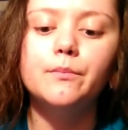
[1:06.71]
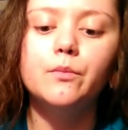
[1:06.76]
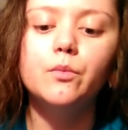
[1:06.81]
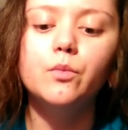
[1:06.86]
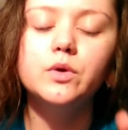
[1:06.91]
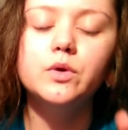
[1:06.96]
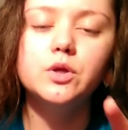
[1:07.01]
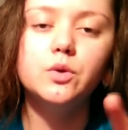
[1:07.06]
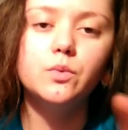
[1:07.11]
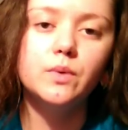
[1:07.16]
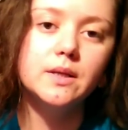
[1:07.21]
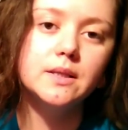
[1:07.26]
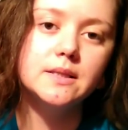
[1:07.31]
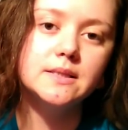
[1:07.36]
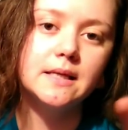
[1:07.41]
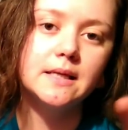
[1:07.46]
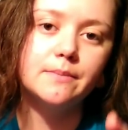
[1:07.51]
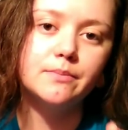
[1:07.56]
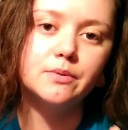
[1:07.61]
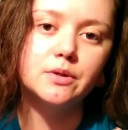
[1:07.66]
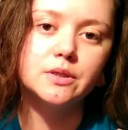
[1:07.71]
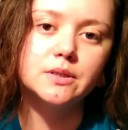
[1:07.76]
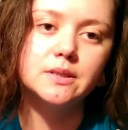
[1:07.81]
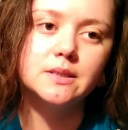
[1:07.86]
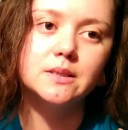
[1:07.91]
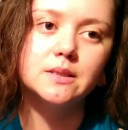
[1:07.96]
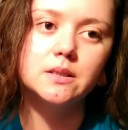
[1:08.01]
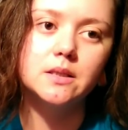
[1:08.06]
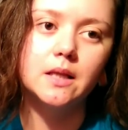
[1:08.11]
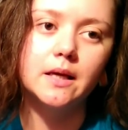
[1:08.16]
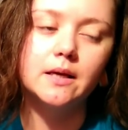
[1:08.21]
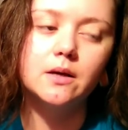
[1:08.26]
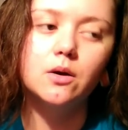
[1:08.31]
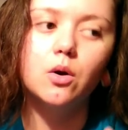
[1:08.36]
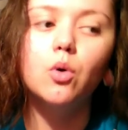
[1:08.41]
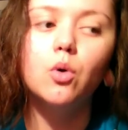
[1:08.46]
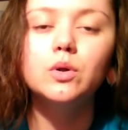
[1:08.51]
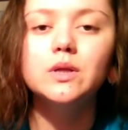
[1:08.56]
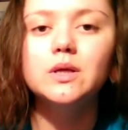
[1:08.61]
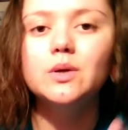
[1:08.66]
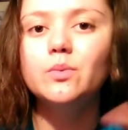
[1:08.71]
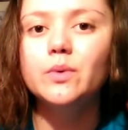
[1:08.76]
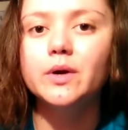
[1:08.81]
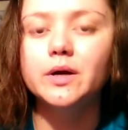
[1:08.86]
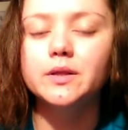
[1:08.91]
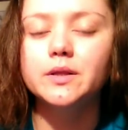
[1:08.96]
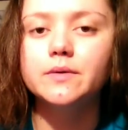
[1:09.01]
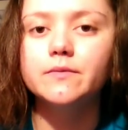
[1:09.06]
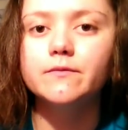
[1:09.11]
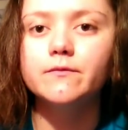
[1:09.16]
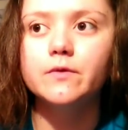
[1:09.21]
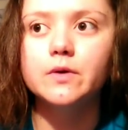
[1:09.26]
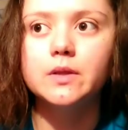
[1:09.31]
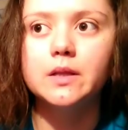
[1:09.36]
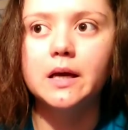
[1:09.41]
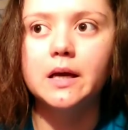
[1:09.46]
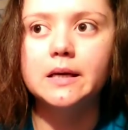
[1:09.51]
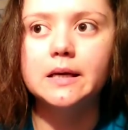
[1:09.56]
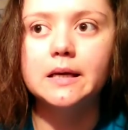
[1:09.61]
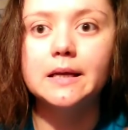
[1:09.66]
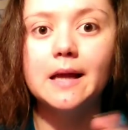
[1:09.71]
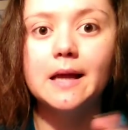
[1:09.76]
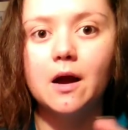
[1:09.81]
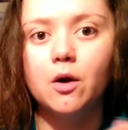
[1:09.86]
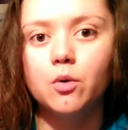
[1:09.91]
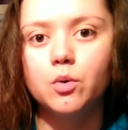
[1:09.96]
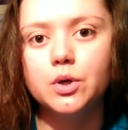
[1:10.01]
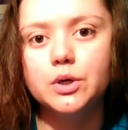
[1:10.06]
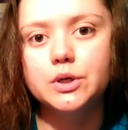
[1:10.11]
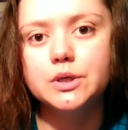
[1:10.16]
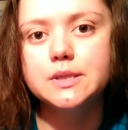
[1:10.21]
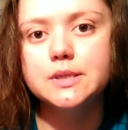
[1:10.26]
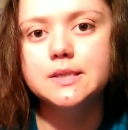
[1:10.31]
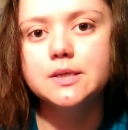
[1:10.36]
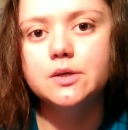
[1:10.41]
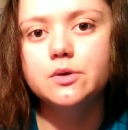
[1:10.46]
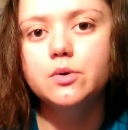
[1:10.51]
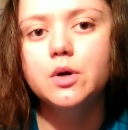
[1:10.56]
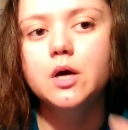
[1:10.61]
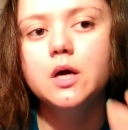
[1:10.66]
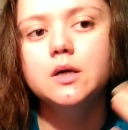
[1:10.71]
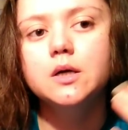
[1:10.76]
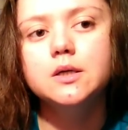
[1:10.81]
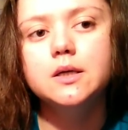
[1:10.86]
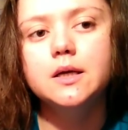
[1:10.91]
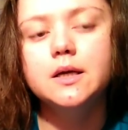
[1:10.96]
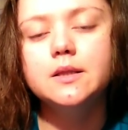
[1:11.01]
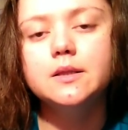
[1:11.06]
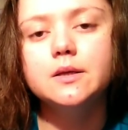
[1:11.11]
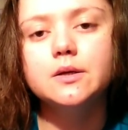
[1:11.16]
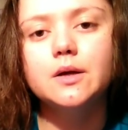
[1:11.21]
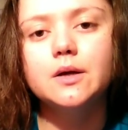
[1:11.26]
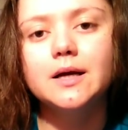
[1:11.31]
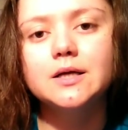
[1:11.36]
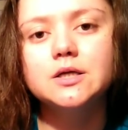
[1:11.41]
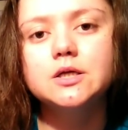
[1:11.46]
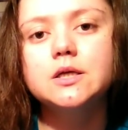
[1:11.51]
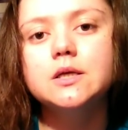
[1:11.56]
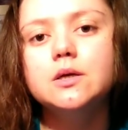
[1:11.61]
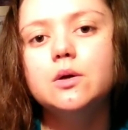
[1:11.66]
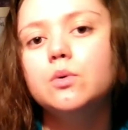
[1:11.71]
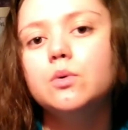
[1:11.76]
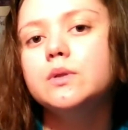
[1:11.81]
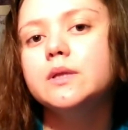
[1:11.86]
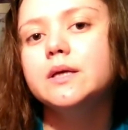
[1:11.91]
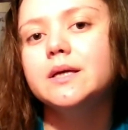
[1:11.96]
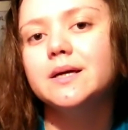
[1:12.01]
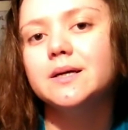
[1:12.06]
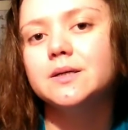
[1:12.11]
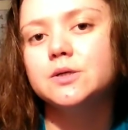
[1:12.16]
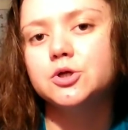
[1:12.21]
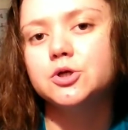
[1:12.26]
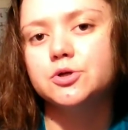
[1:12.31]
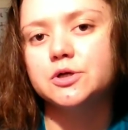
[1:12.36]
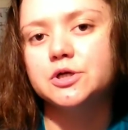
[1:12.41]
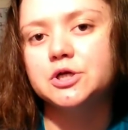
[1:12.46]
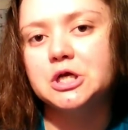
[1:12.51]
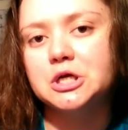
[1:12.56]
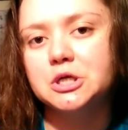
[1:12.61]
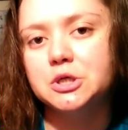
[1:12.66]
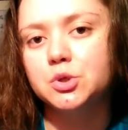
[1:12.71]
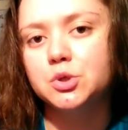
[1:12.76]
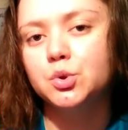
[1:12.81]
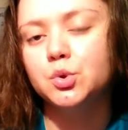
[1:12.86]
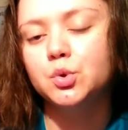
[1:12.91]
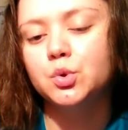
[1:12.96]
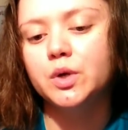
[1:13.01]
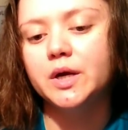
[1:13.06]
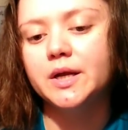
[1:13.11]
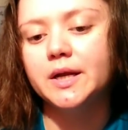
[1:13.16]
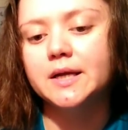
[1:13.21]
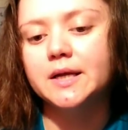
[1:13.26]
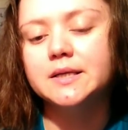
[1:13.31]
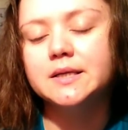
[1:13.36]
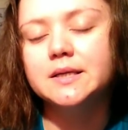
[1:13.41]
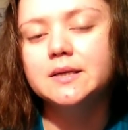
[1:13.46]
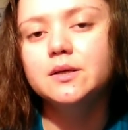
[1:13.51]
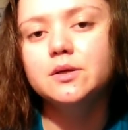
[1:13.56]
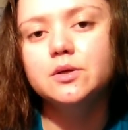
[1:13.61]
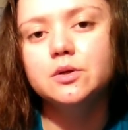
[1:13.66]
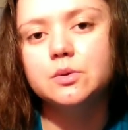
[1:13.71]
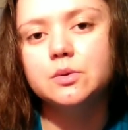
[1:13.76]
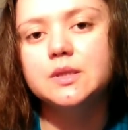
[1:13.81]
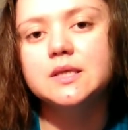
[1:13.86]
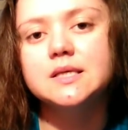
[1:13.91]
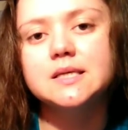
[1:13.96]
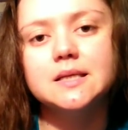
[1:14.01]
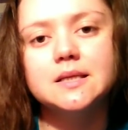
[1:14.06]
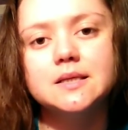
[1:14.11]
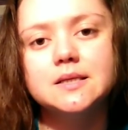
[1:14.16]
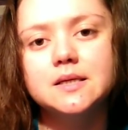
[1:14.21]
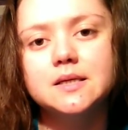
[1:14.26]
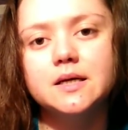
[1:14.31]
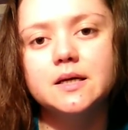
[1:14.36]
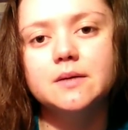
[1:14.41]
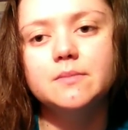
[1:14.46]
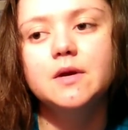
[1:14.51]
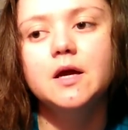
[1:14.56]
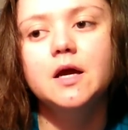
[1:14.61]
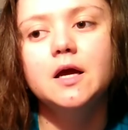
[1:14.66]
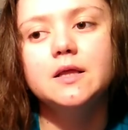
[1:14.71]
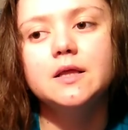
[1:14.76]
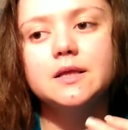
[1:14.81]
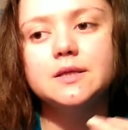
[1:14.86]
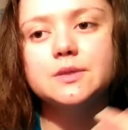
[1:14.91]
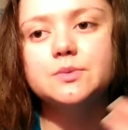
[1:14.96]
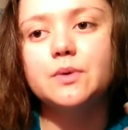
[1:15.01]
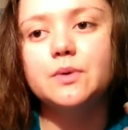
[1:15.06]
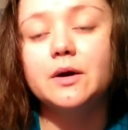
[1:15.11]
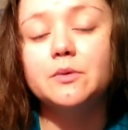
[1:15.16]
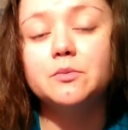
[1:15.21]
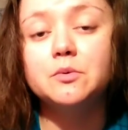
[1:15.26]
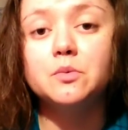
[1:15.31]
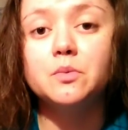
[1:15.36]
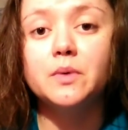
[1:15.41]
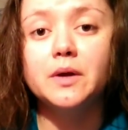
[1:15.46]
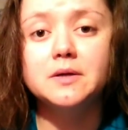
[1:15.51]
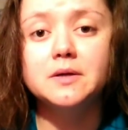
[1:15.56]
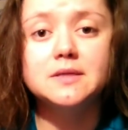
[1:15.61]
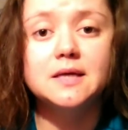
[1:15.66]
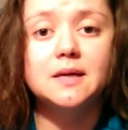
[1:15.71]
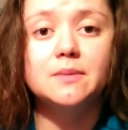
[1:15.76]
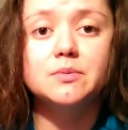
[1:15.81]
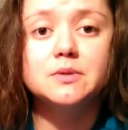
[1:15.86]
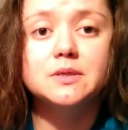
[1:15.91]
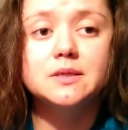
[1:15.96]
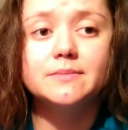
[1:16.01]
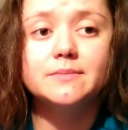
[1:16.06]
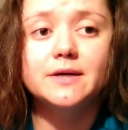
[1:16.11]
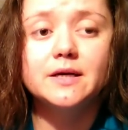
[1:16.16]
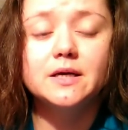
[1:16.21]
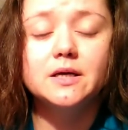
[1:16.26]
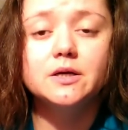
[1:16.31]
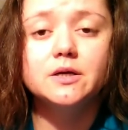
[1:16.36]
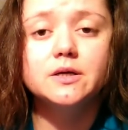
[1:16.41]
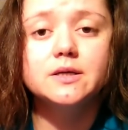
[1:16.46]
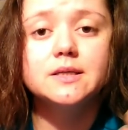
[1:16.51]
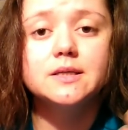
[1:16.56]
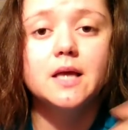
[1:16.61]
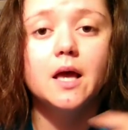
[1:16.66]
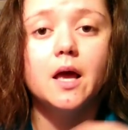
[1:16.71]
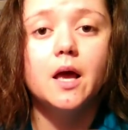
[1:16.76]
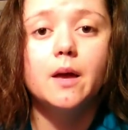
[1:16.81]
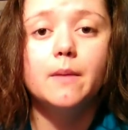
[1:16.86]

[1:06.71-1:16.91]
When you wear the tapers, like, only wear them for like an hour or so, and they're actually only a stretching tool, and I didn't know this at the time. That's why I would wear tapers in my ears.